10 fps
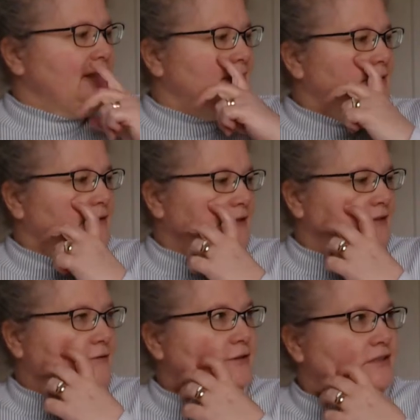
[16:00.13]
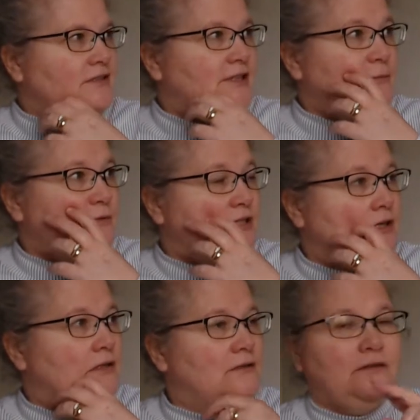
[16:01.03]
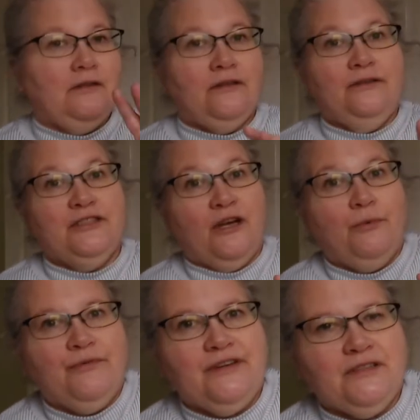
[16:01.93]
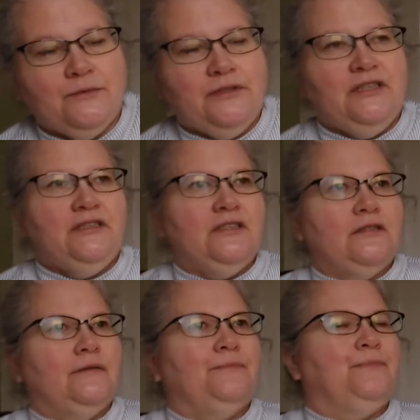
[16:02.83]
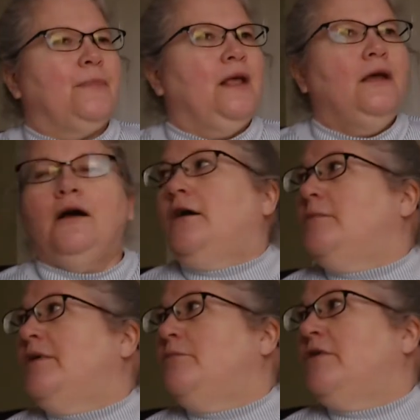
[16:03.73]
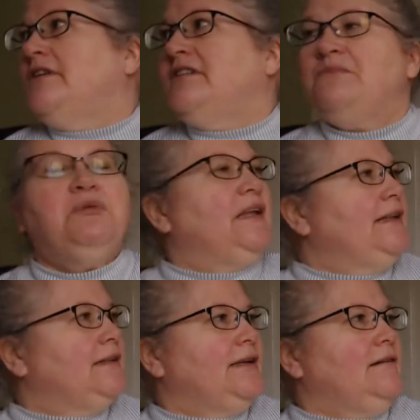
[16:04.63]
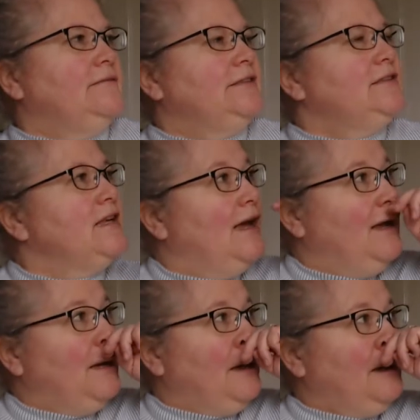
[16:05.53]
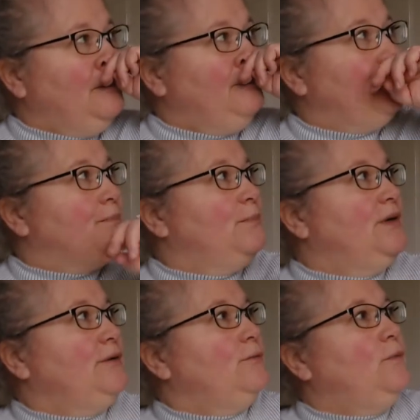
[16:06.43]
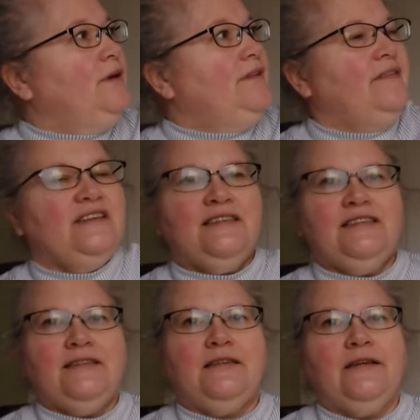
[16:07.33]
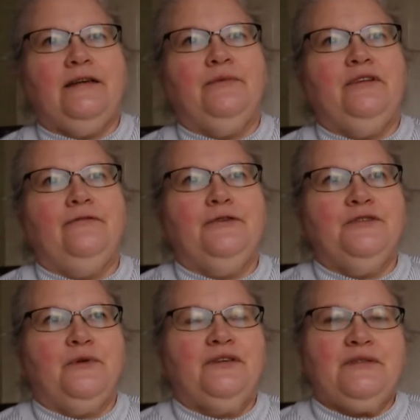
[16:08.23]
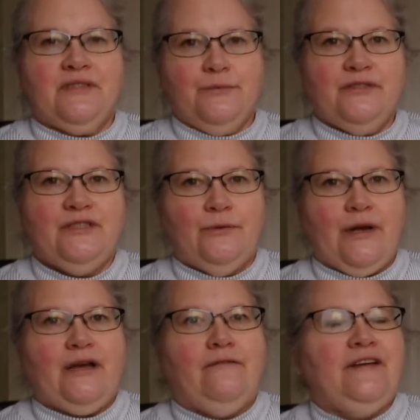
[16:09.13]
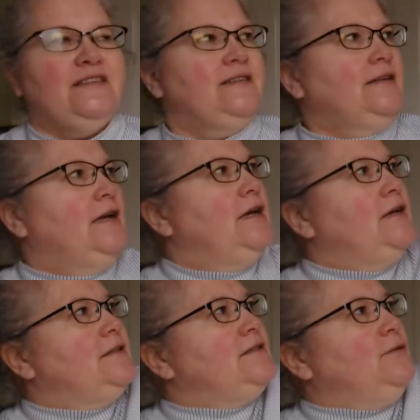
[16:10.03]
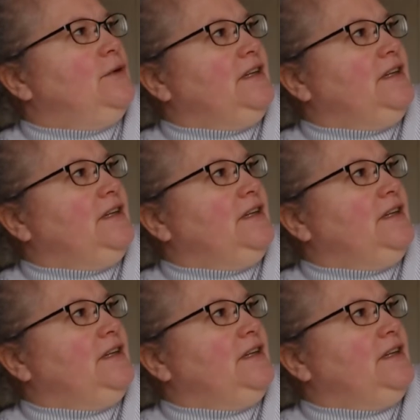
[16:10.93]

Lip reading: that I learned on the first attempt, I learned a couple things with this, and one is blatantly obvious, but one of the things I didn't like with the first one is there was no neck facing. So what I